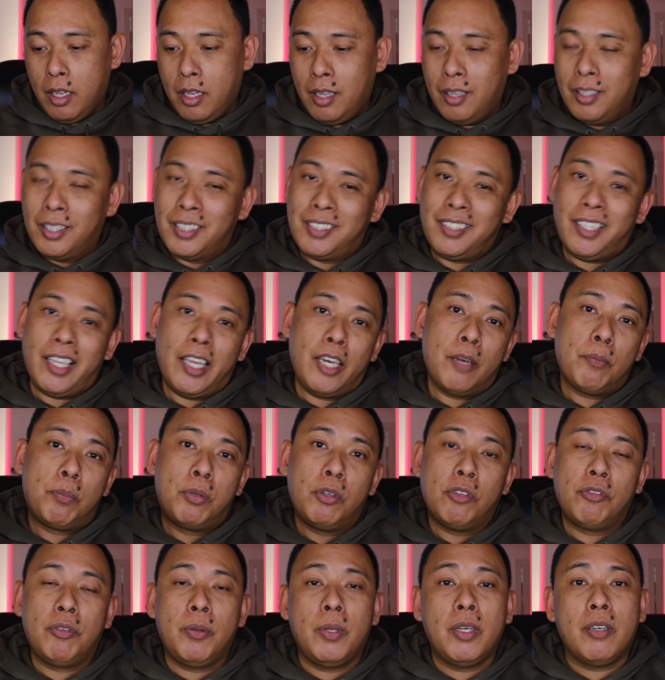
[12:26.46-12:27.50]
Slight
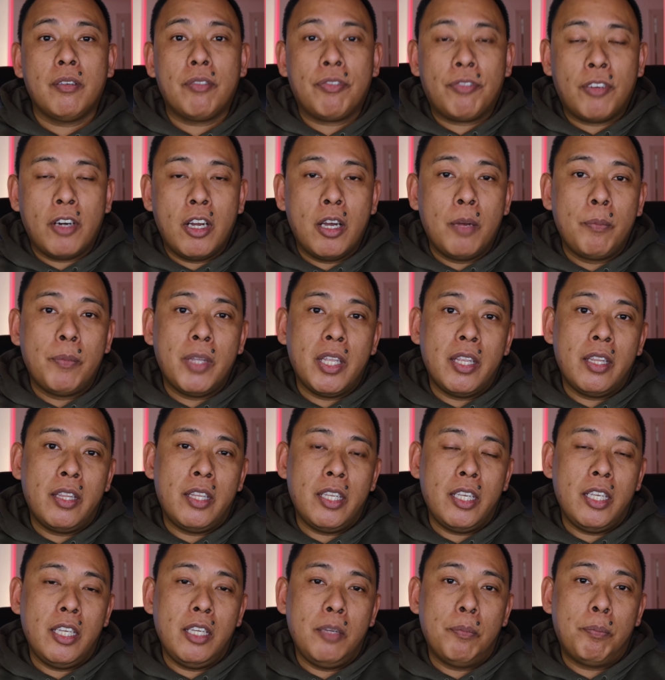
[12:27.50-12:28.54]
improvement from
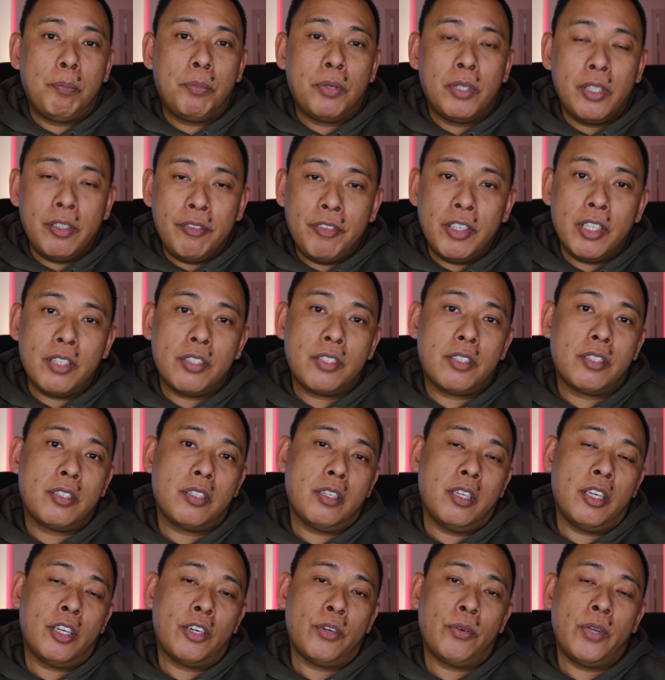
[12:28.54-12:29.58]
the previous
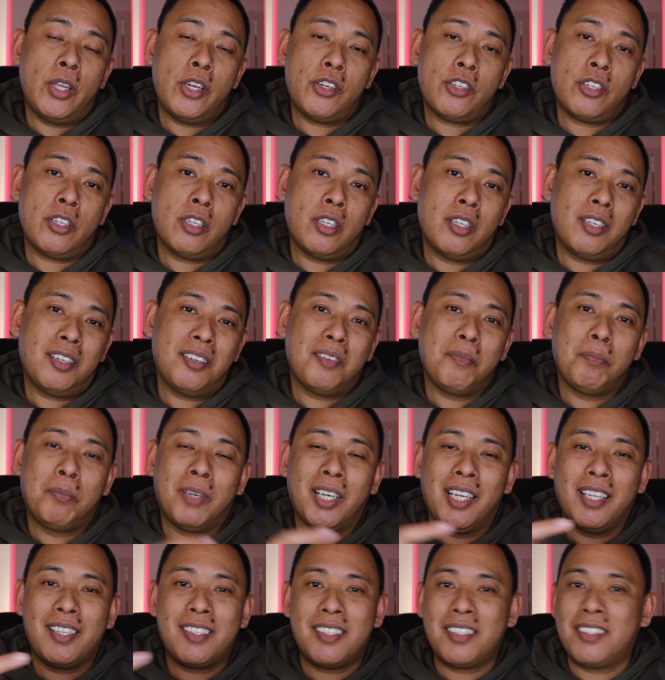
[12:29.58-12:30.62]
iteration,
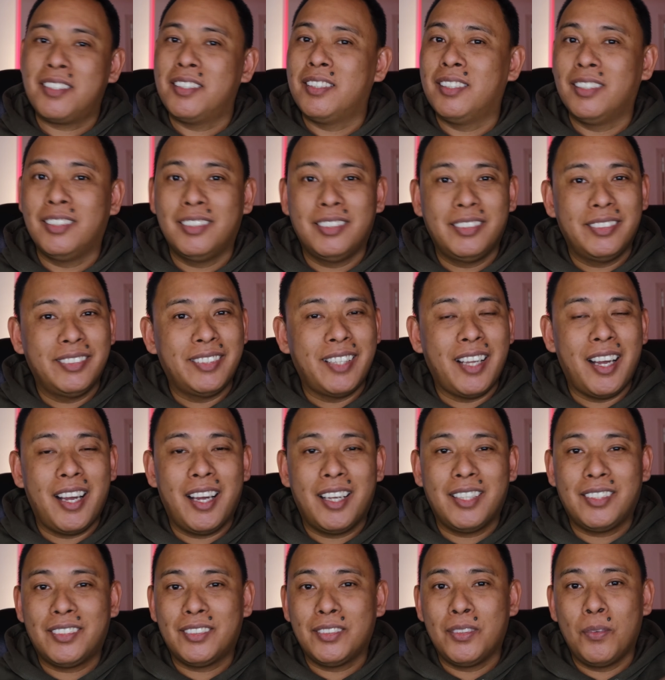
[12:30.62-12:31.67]
but still
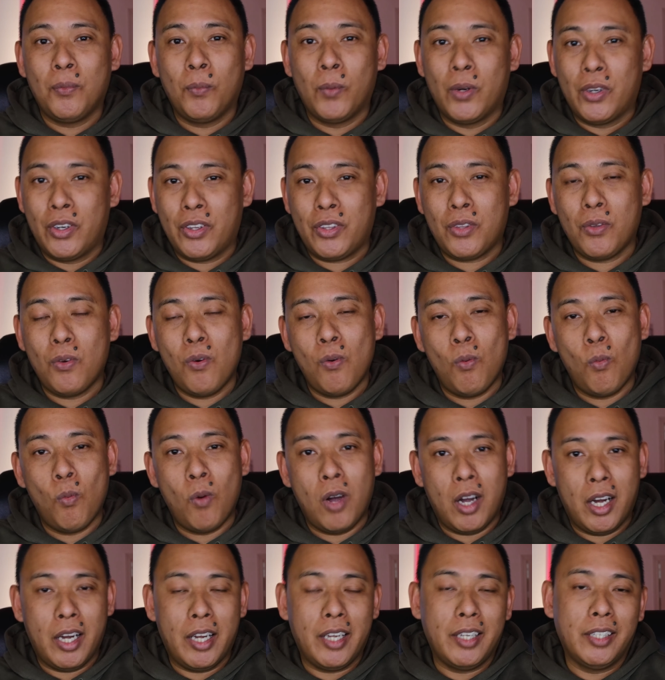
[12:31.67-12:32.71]
not
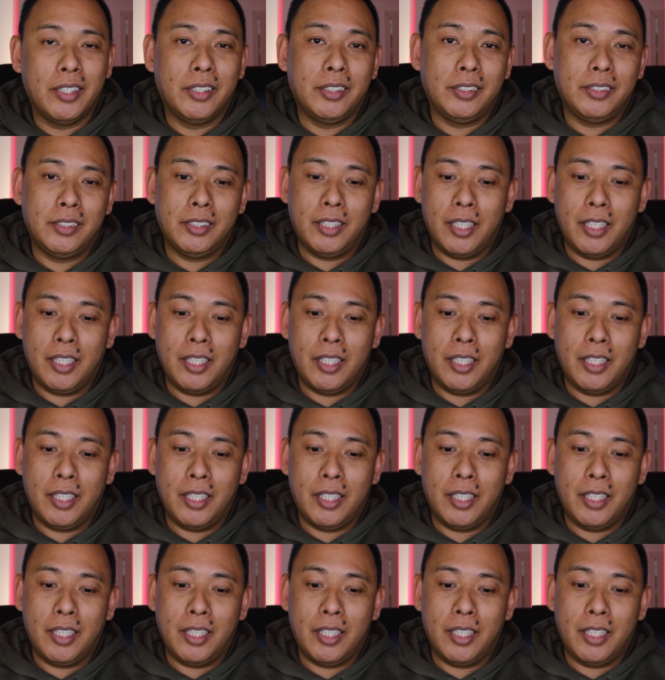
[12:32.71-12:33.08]
worthwhile.